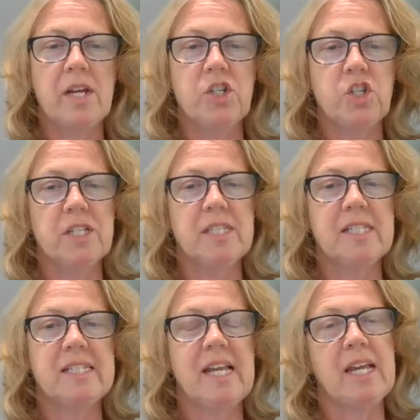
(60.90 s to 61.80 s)
to just
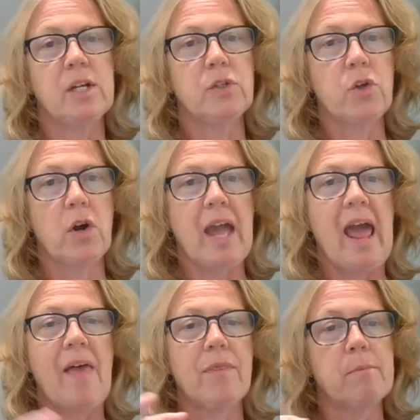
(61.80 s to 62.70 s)
take a look
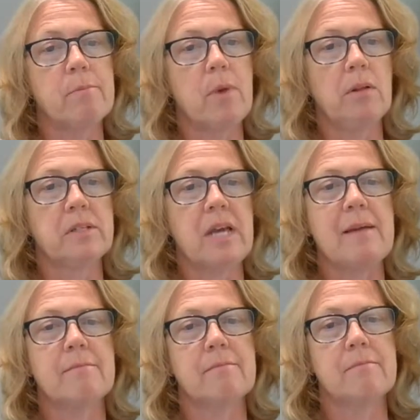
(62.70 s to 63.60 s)
at the
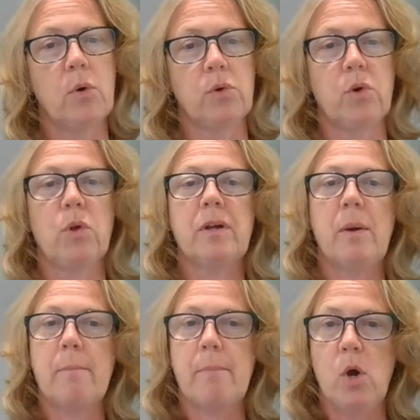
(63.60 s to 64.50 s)
multimodal
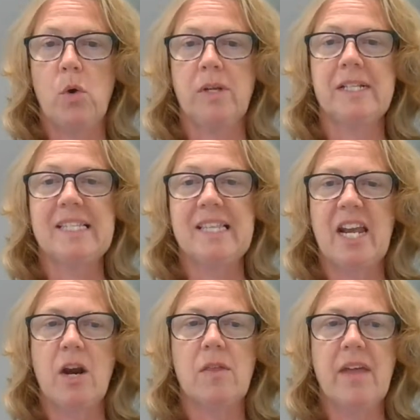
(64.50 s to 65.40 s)
components
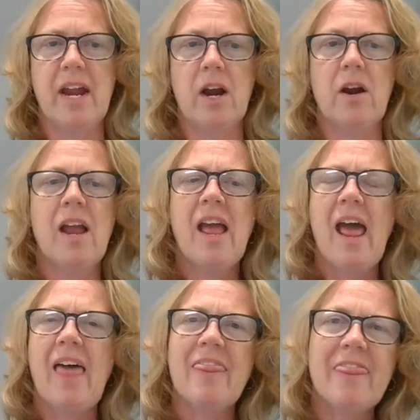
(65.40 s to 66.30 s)
that are there
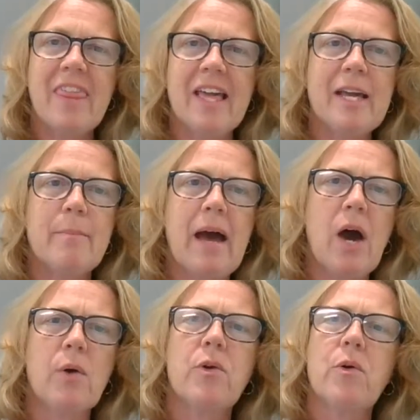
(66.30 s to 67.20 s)
and think
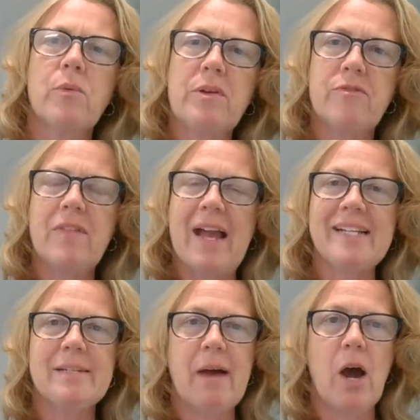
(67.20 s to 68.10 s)
about or
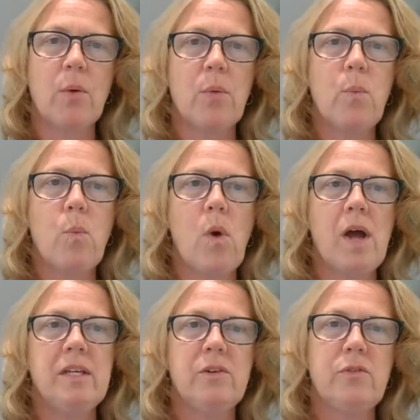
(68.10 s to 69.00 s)
reflect about
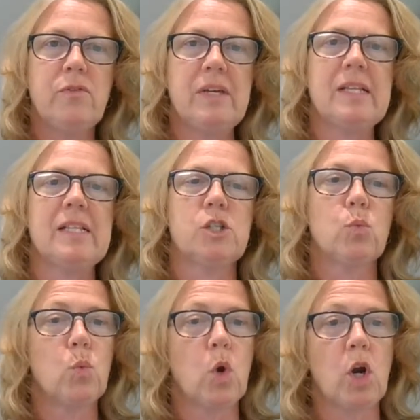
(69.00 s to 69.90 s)
what you feel
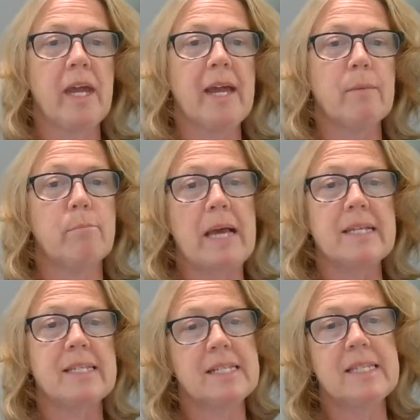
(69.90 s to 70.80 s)
is working
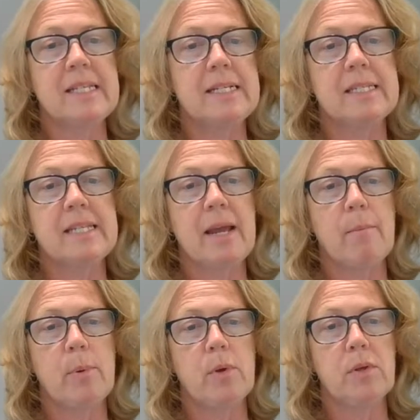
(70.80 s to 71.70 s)
best in these
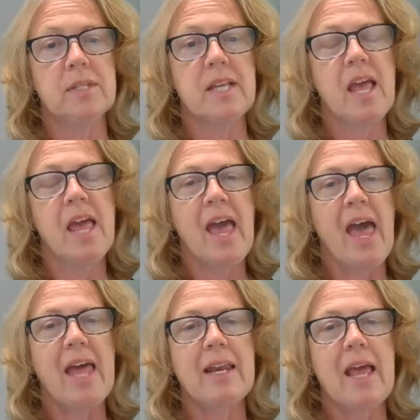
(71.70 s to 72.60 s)
samples,
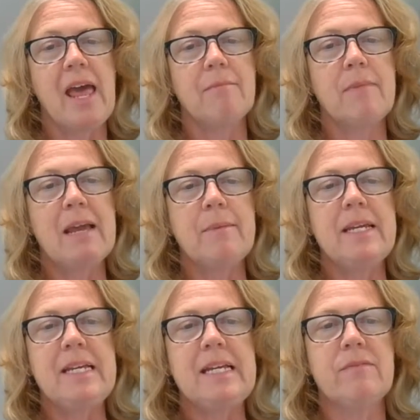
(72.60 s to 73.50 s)
and maybe
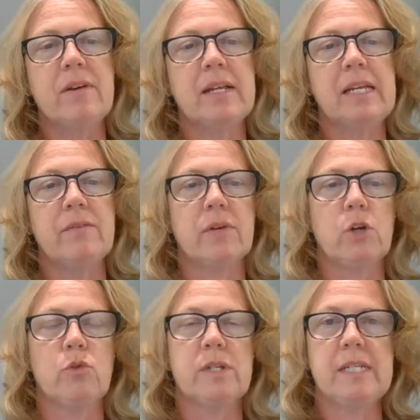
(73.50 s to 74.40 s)
even give a
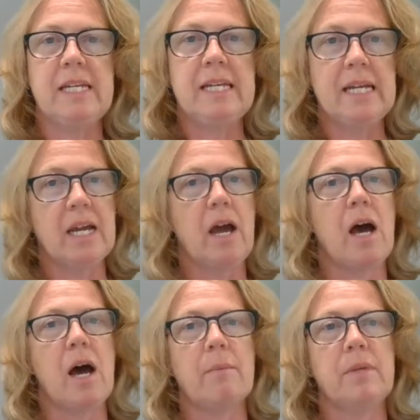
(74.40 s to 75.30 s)
critique,
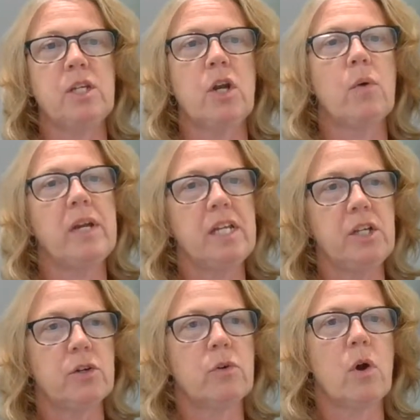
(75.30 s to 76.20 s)
in
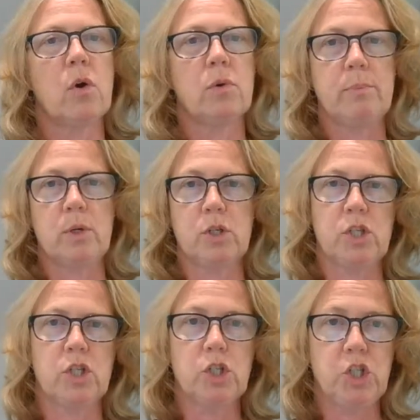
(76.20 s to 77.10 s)
your own
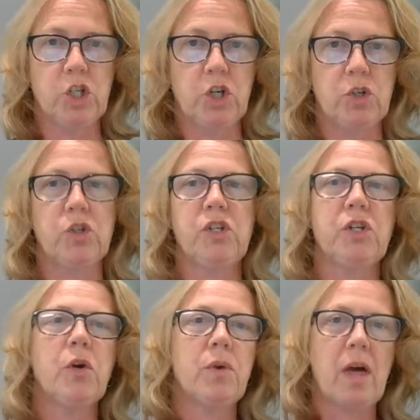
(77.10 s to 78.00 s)
personal journal.
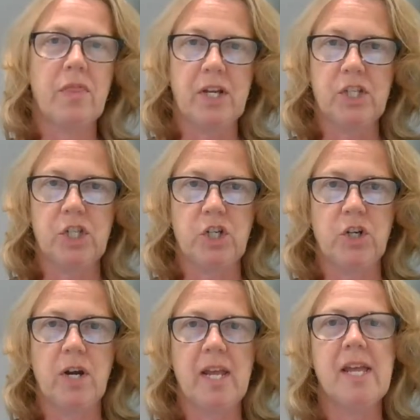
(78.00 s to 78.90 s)
Nothing to
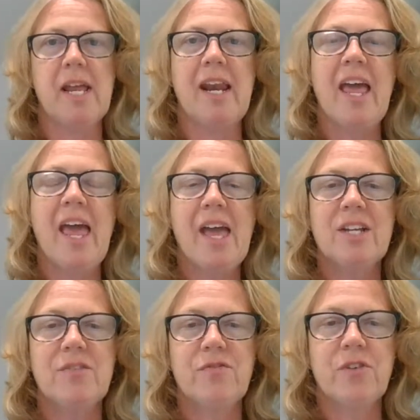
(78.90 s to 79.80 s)
turn in
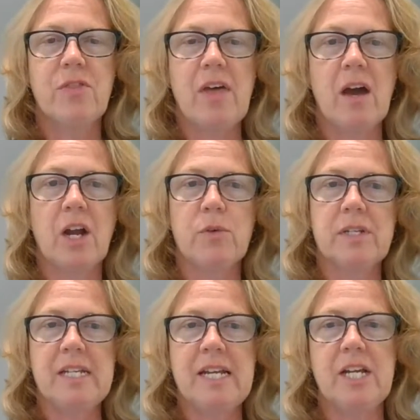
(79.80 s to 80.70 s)
for the
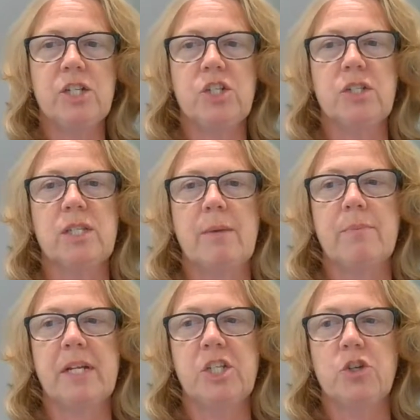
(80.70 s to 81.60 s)
critique, just
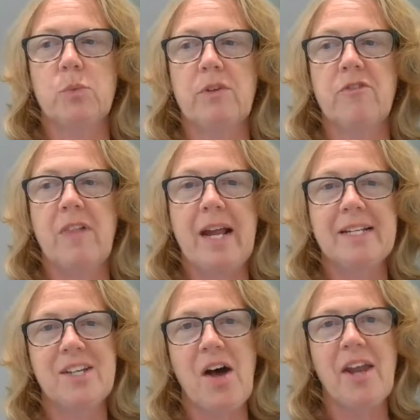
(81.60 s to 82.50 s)
something to
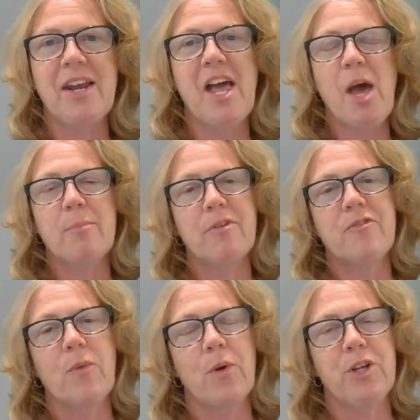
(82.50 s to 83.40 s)
reflect on
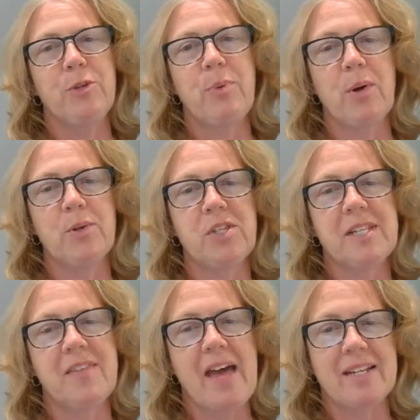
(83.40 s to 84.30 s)
before you
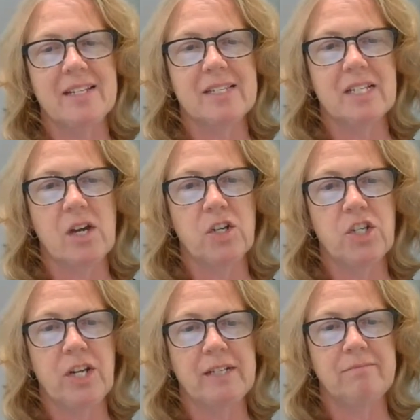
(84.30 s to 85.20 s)
post that
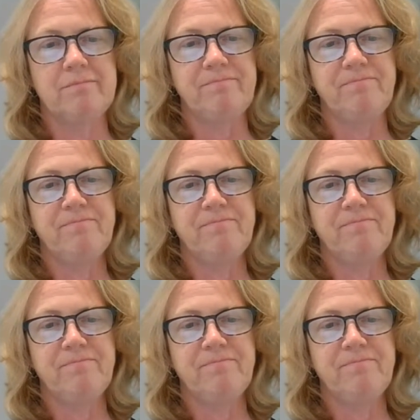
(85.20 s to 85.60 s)
discussion.